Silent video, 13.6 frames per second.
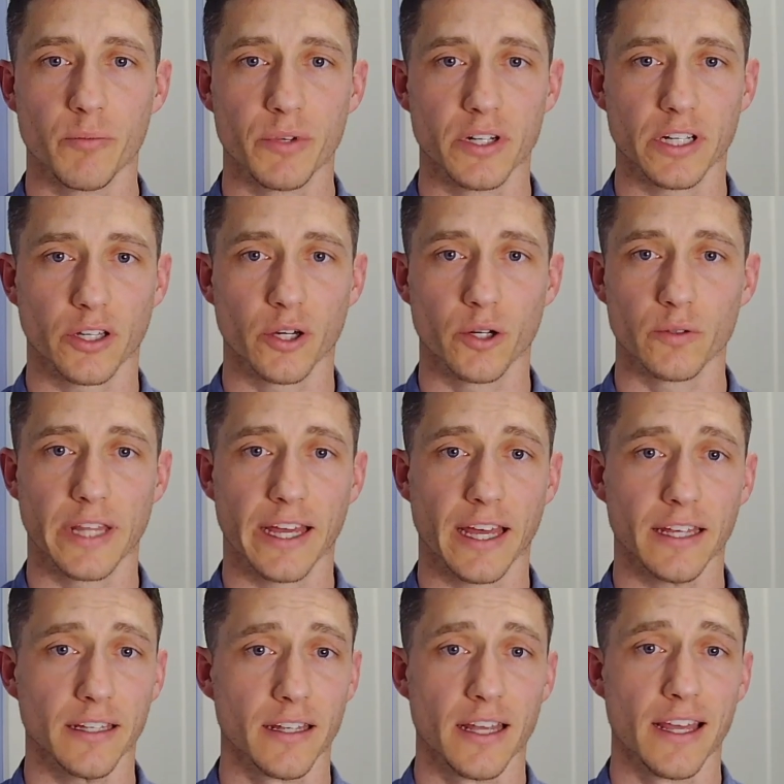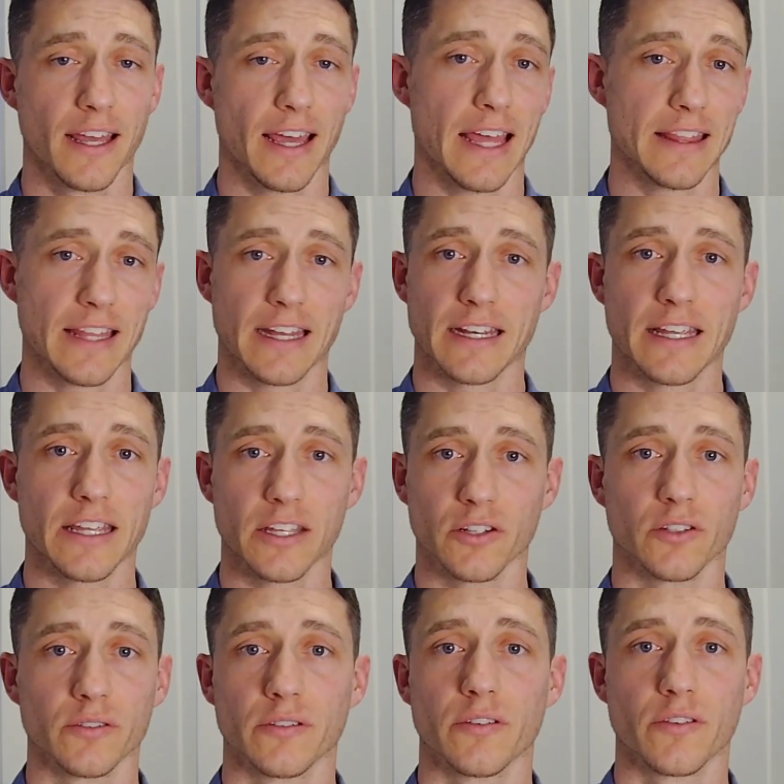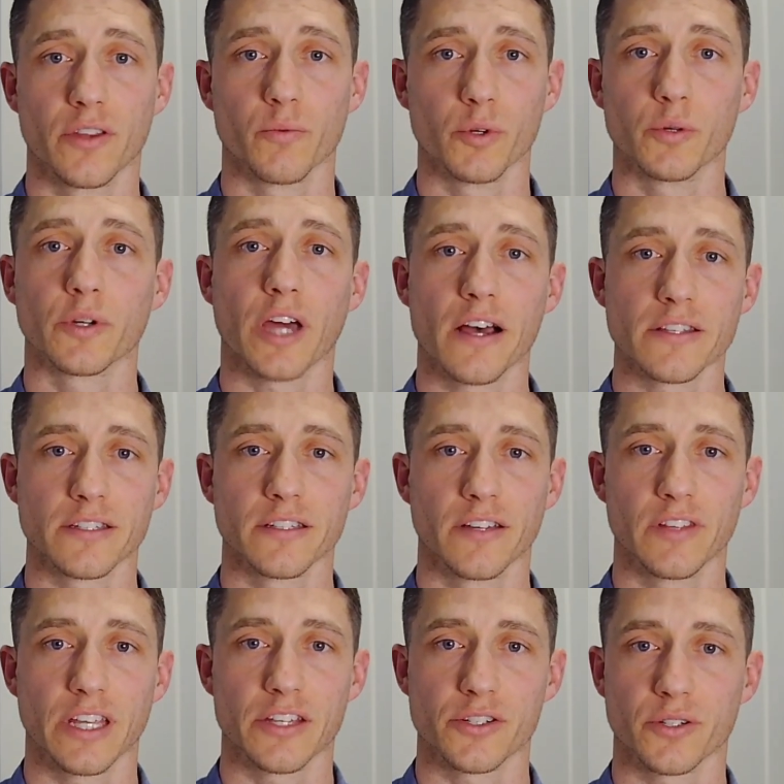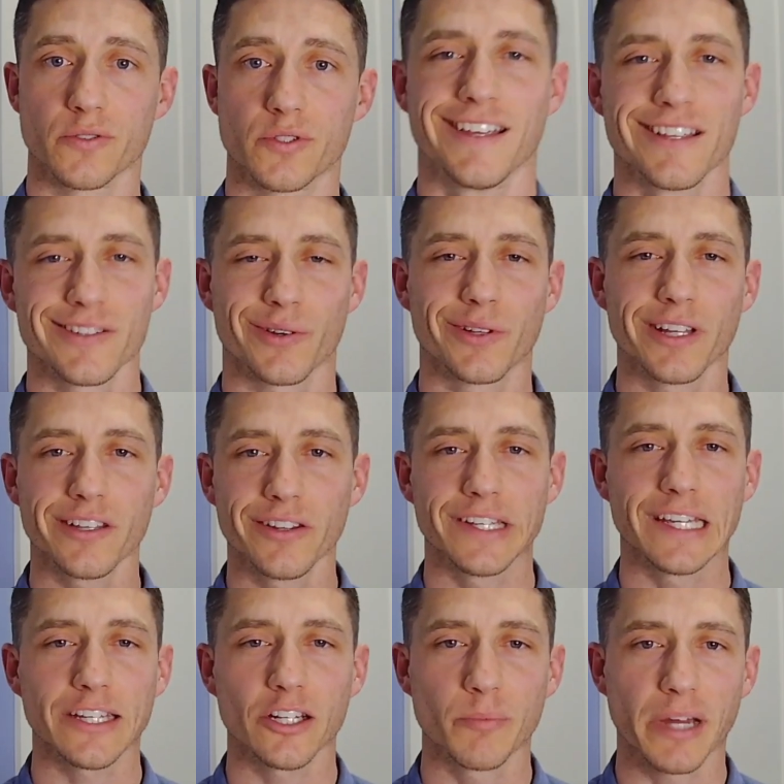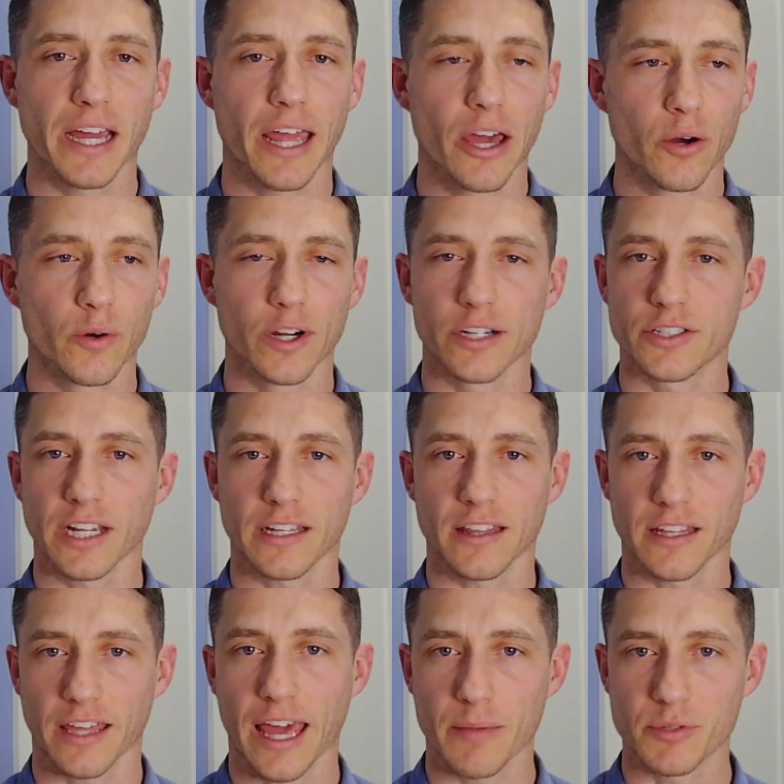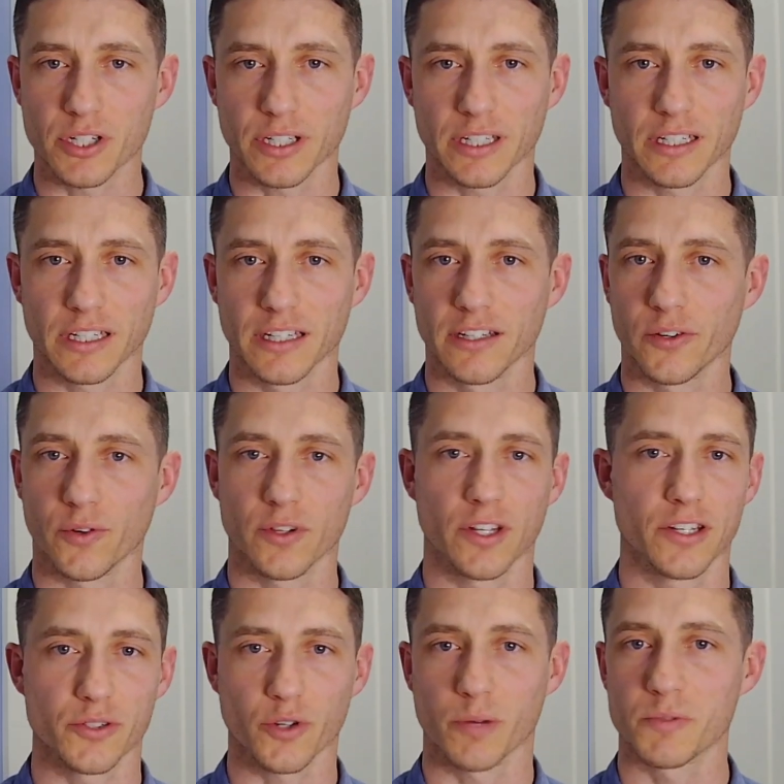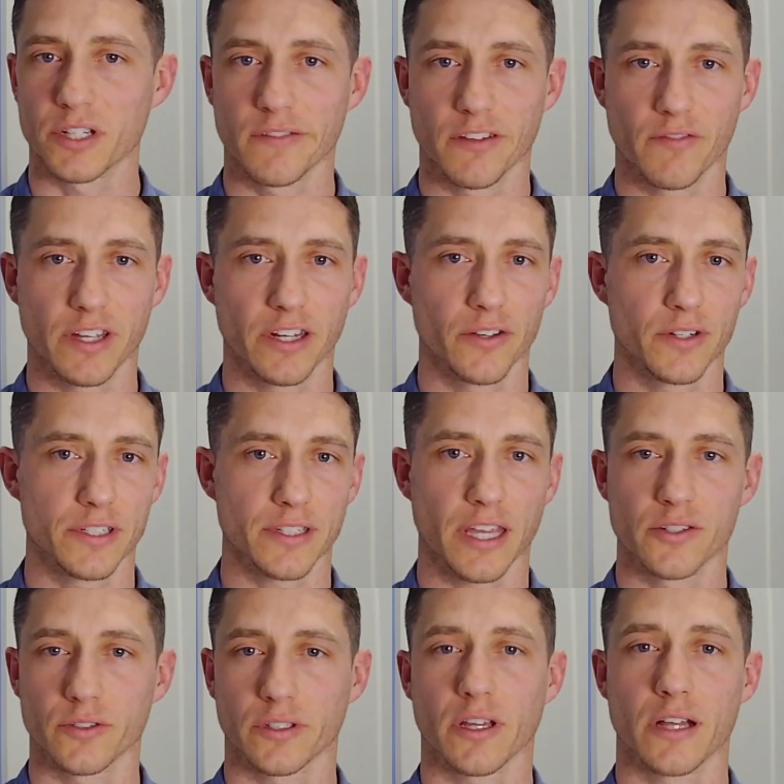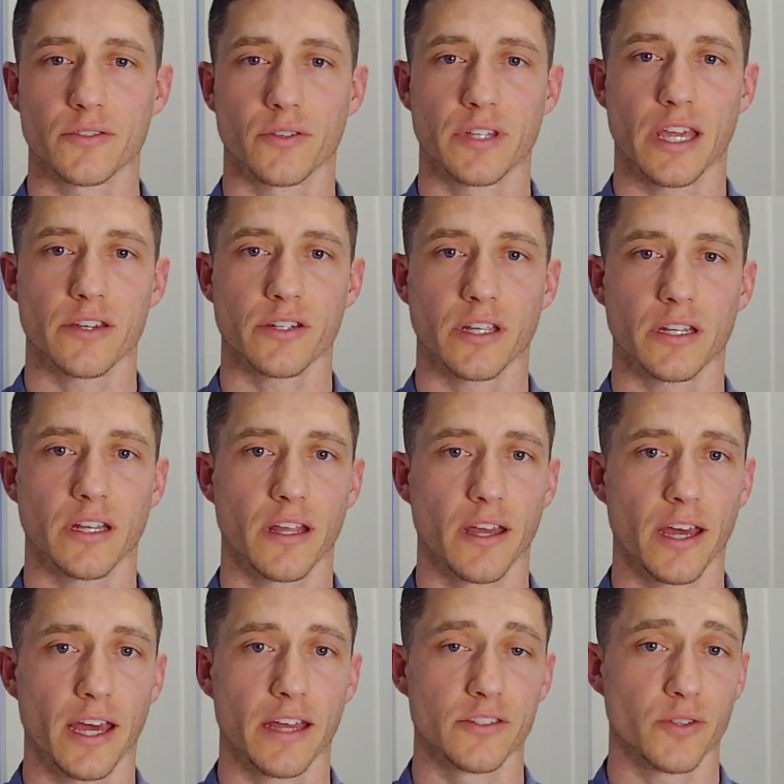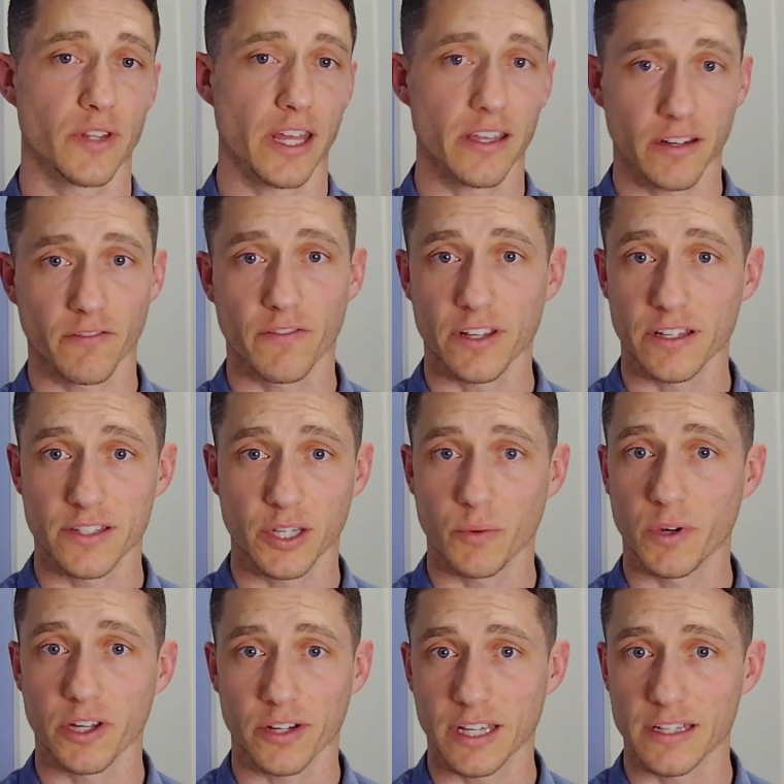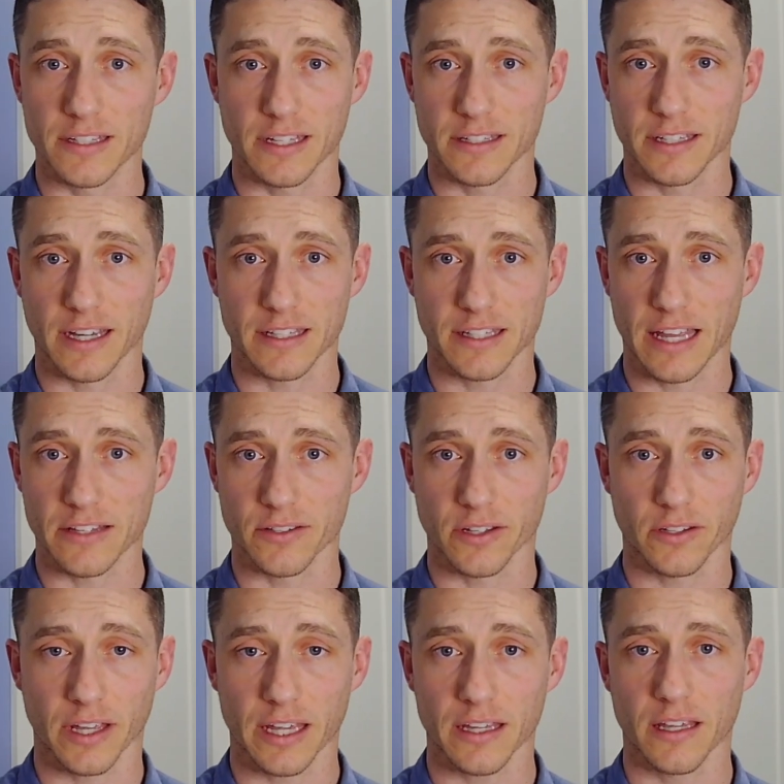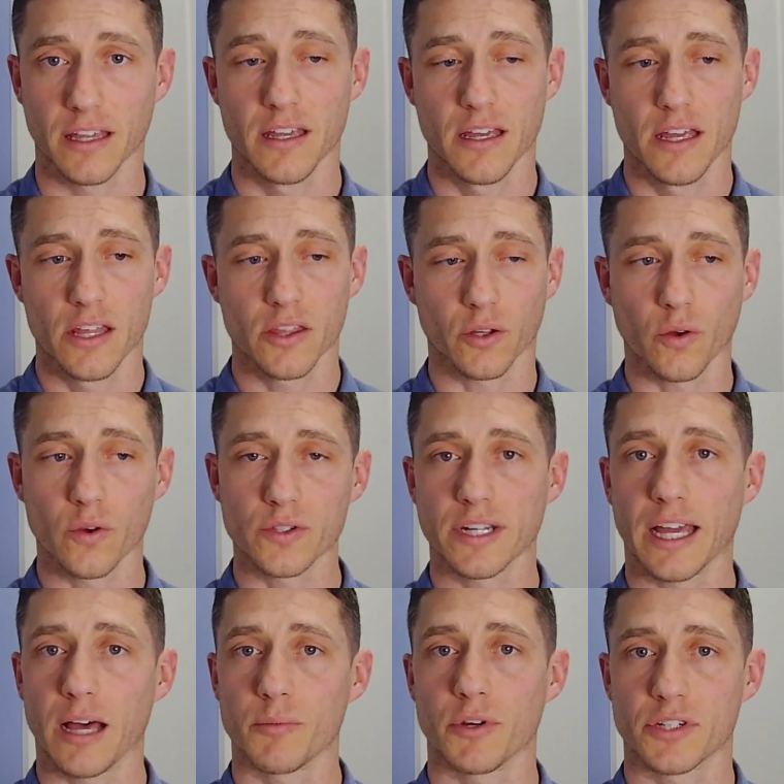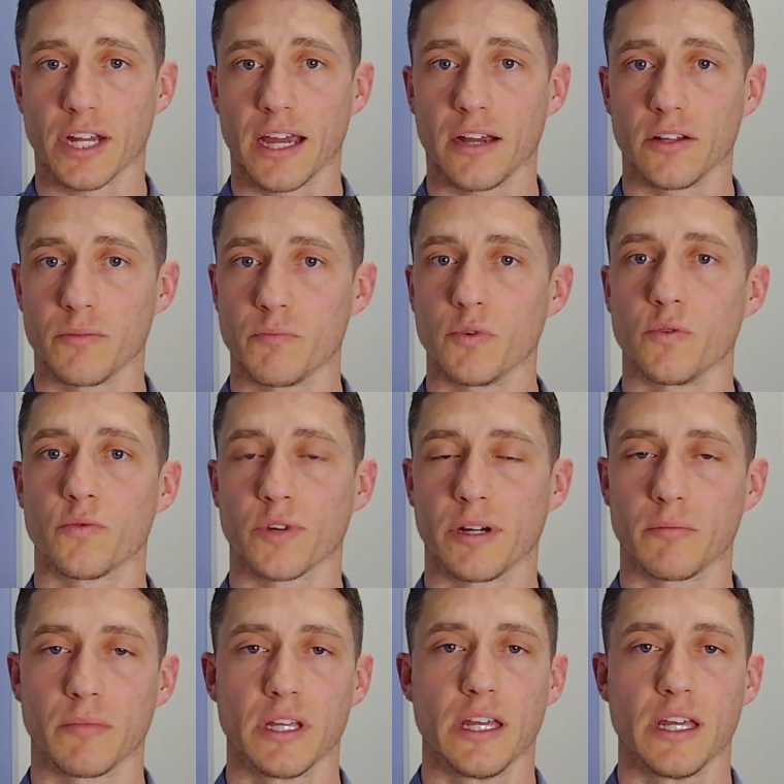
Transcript: you decode that and then heal the root cause of the issues. So click the link in our bio or check the caption or the description of the video to schedule a consultation so that you can see what your kid's insight scans look like. The goal is to help your child move from